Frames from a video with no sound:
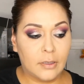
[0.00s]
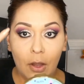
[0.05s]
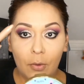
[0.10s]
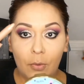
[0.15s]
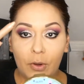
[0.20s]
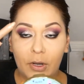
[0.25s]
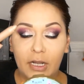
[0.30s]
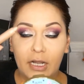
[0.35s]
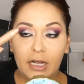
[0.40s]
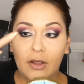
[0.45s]

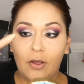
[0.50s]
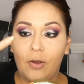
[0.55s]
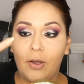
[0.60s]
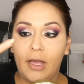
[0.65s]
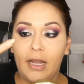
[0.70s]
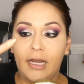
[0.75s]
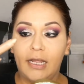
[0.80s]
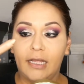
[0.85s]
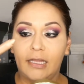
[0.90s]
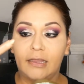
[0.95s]
We're going to go
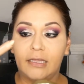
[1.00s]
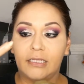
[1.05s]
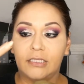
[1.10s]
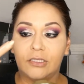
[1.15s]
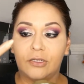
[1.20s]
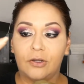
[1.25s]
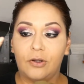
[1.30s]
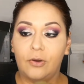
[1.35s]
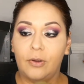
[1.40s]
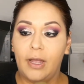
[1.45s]
ahead and get this
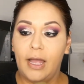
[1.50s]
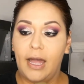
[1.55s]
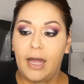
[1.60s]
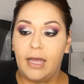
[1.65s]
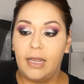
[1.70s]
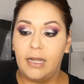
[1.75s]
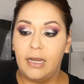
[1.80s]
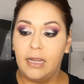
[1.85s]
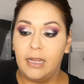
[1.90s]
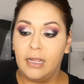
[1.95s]
Girl
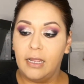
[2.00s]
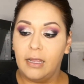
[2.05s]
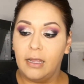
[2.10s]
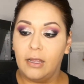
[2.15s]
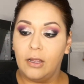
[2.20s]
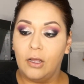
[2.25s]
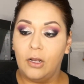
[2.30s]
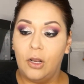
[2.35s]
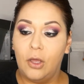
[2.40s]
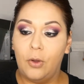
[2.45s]

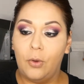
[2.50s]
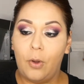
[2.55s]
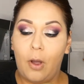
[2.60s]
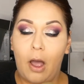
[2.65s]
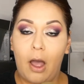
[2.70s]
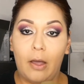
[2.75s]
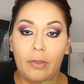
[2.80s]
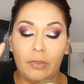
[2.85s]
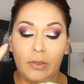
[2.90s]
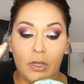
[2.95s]
Addict Glow
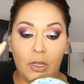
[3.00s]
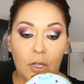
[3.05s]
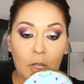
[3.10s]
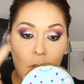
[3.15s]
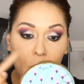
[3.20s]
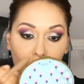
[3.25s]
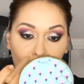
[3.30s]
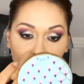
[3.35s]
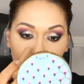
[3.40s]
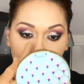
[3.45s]
on the
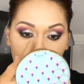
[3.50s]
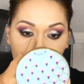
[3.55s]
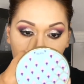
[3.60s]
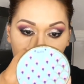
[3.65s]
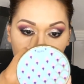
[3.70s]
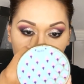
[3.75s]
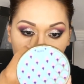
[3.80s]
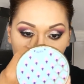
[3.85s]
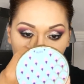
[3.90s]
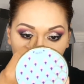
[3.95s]
Go and
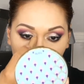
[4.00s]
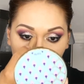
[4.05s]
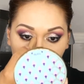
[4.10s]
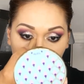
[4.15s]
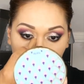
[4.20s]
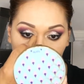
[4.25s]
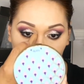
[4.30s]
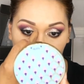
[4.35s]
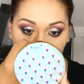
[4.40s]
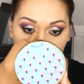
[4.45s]
add it
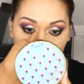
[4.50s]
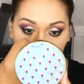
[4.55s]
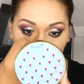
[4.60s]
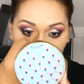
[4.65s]
right here,